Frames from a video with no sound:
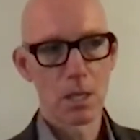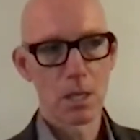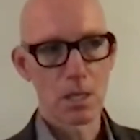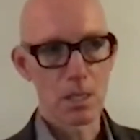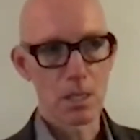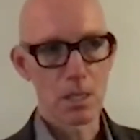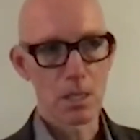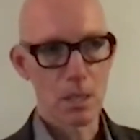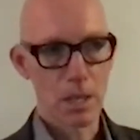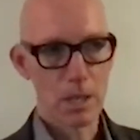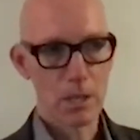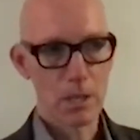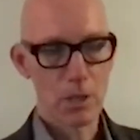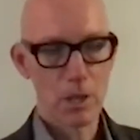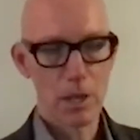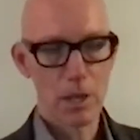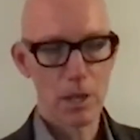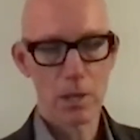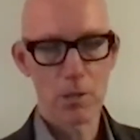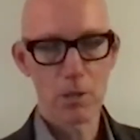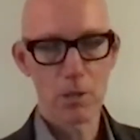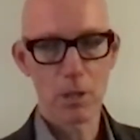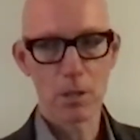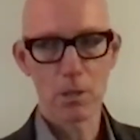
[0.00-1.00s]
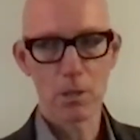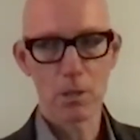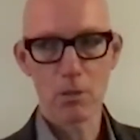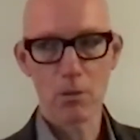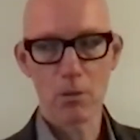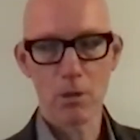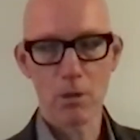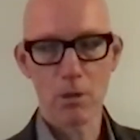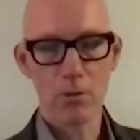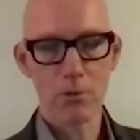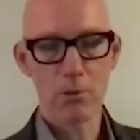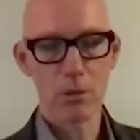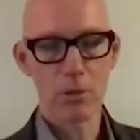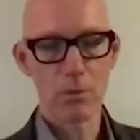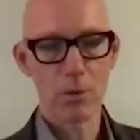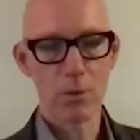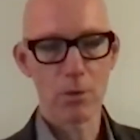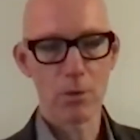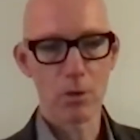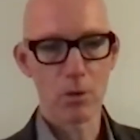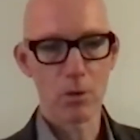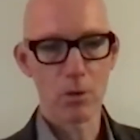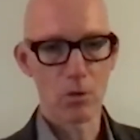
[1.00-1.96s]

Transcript: is like changing the direction of an